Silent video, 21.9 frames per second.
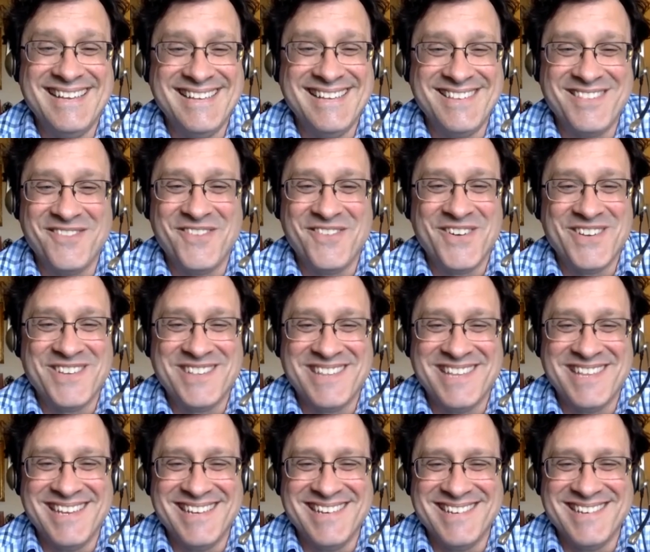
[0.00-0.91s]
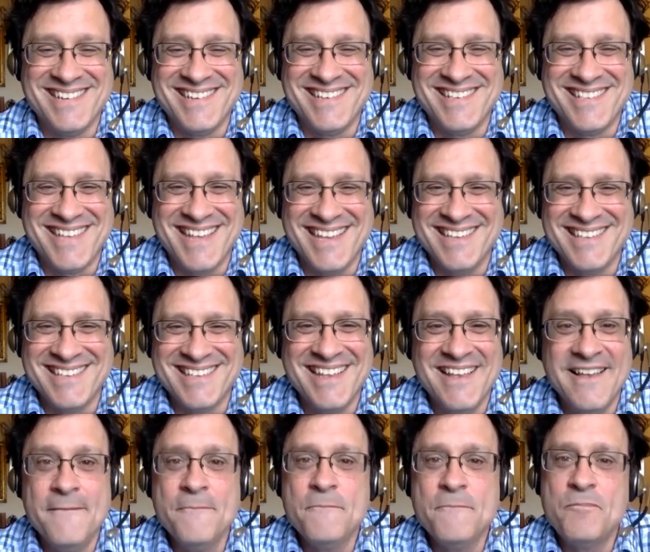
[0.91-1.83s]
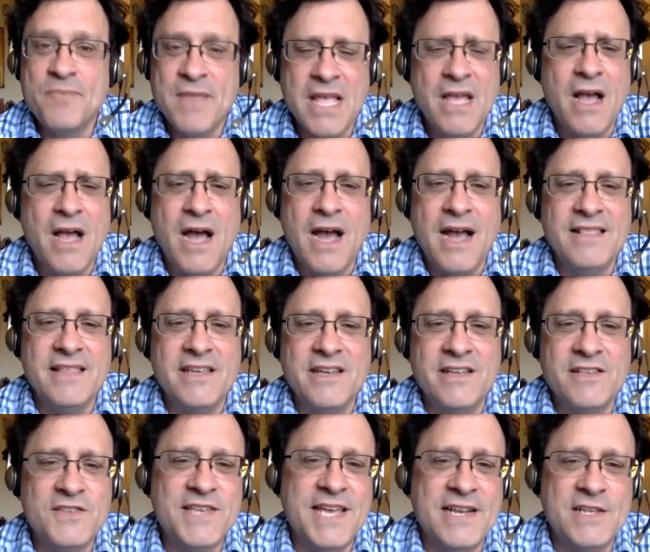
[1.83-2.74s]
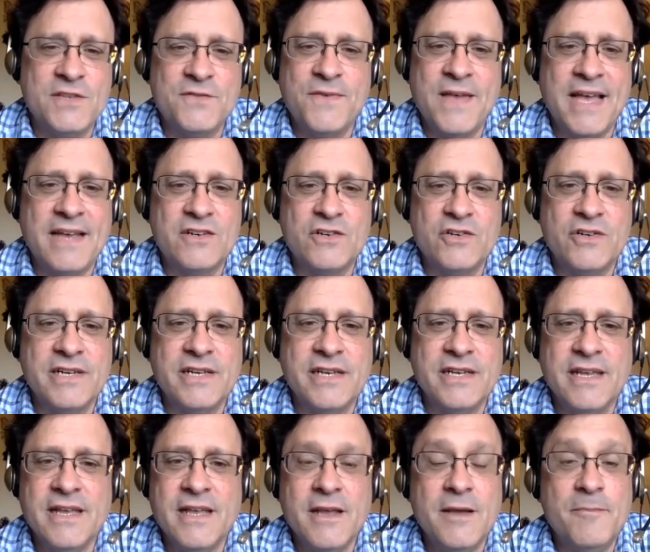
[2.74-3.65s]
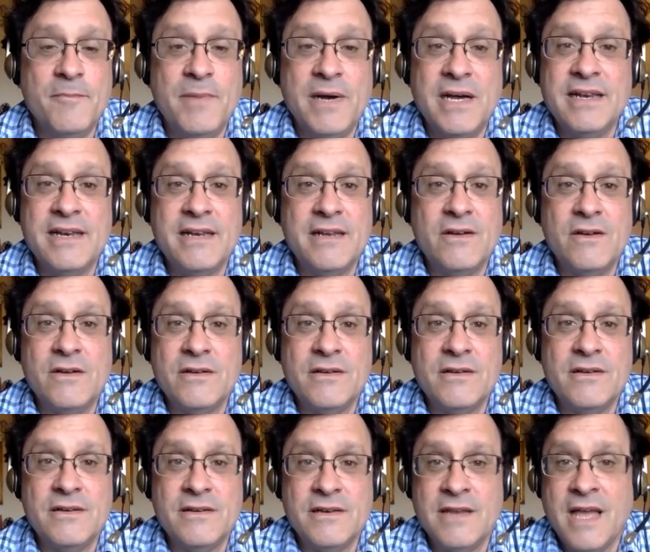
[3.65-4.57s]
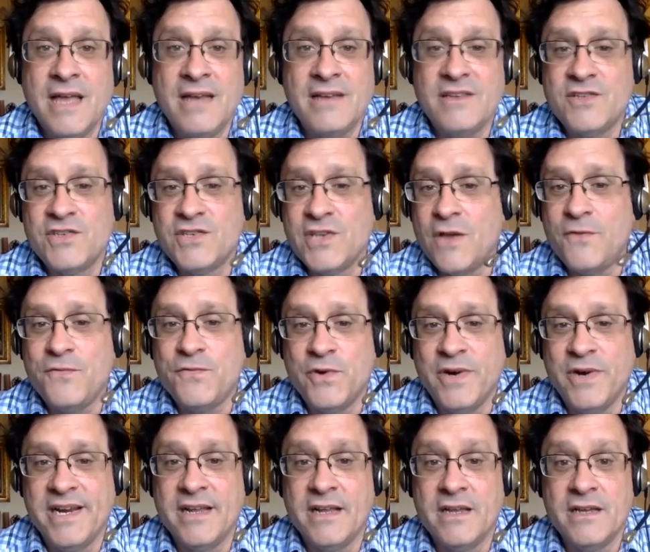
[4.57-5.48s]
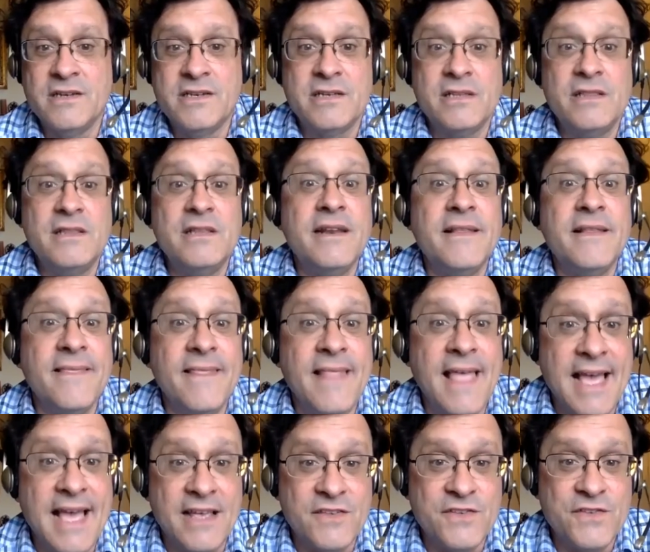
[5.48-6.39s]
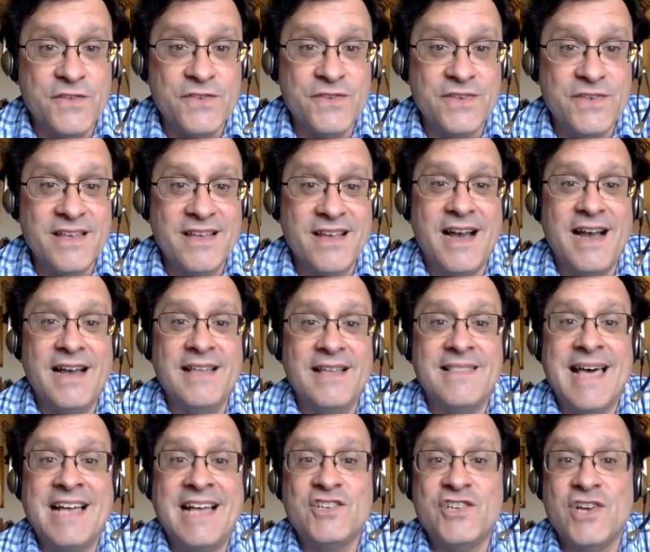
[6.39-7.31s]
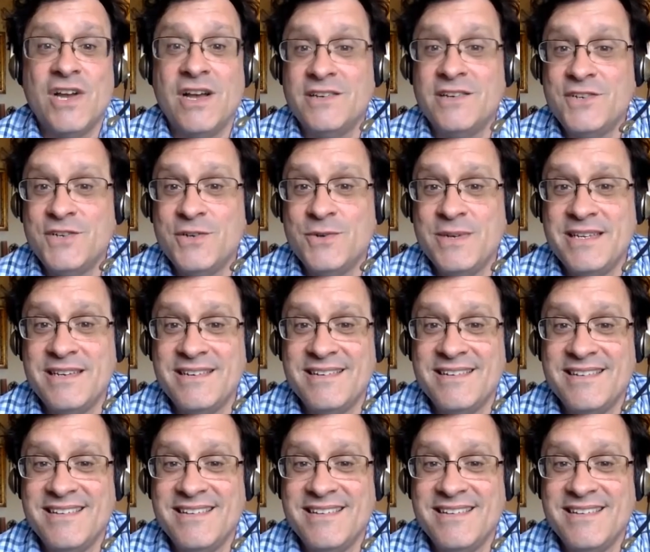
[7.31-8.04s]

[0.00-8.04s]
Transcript: is the first thing she says highly unsatisfactory but not suffering until and unless i latch onto it